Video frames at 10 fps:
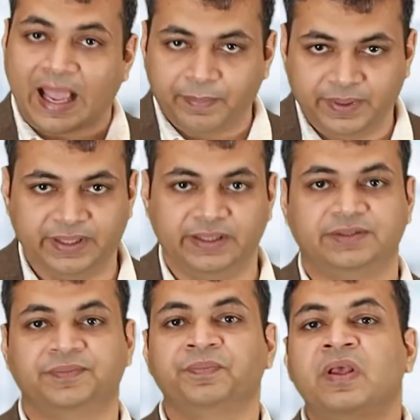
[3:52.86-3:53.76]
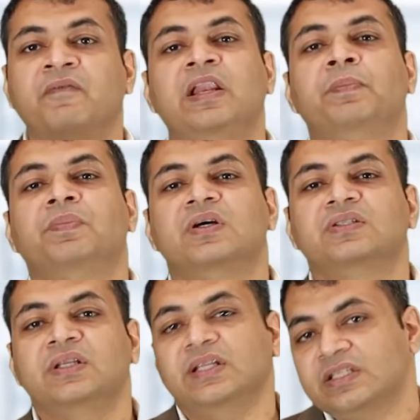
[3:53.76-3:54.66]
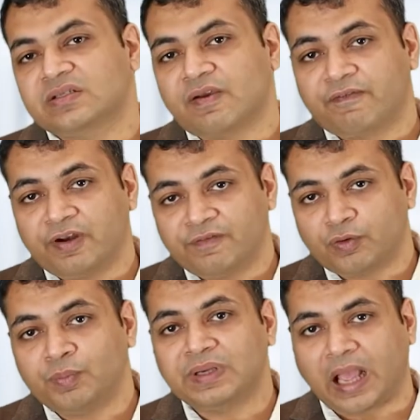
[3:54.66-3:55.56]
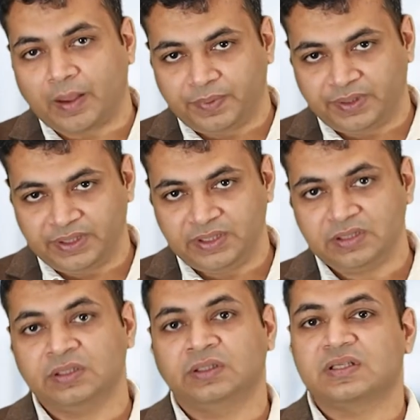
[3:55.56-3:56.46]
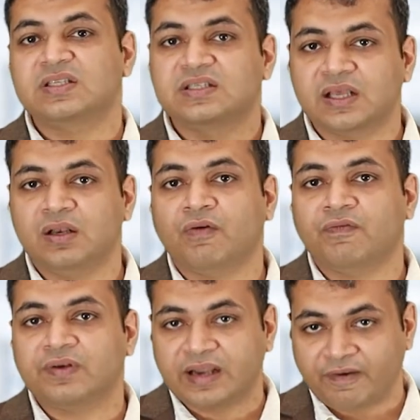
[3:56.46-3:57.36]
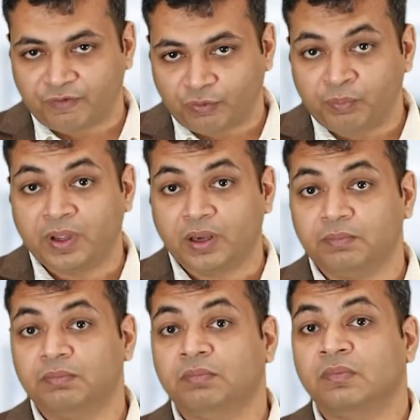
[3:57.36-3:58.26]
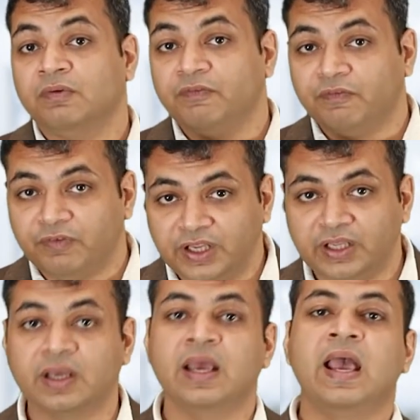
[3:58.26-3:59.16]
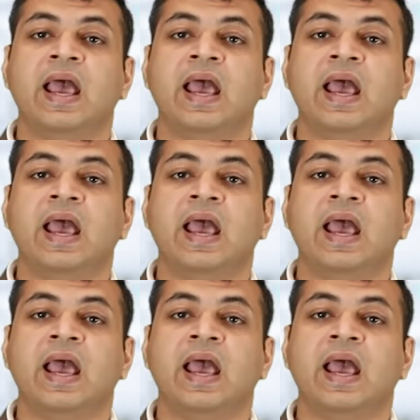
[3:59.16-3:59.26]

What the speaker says: diabetes. When a person is suffering from diabetes, the cell of nephron become weak.